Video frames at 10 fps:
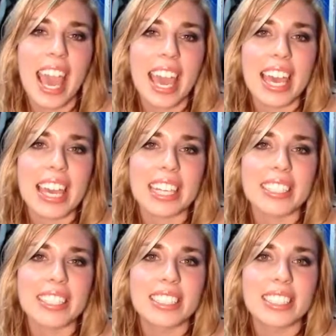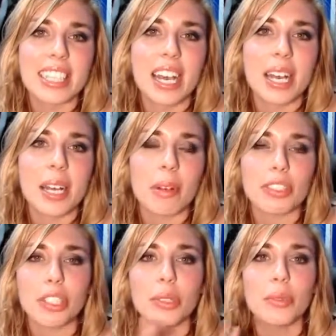And I'll
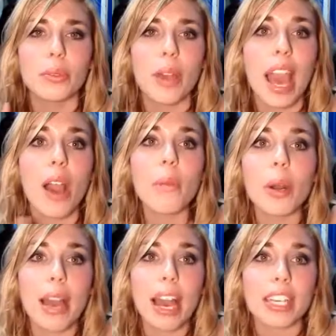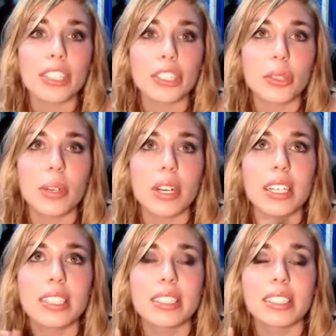show you how well packaged it
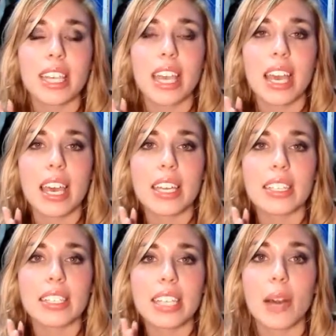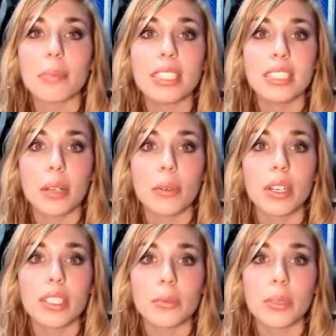was and how pleased I
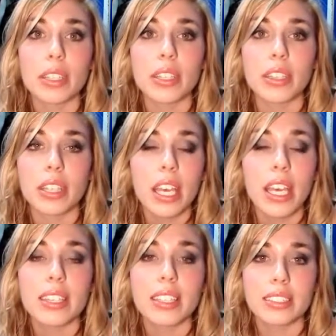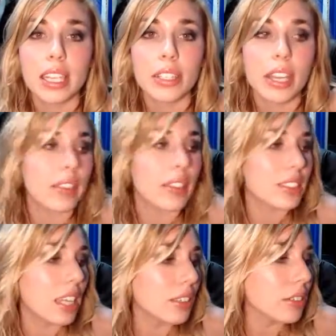was with the seller. And the
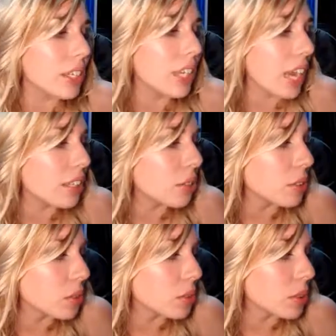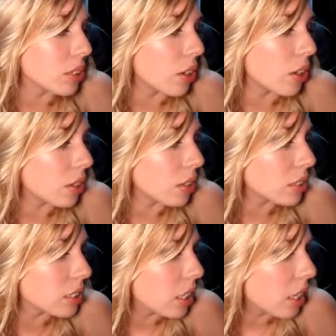seller that I used was
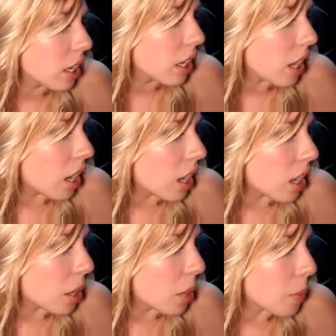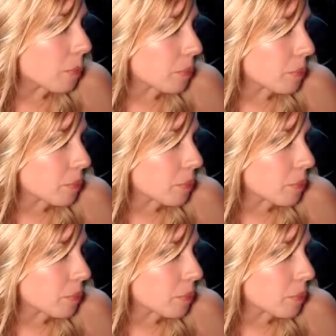called AU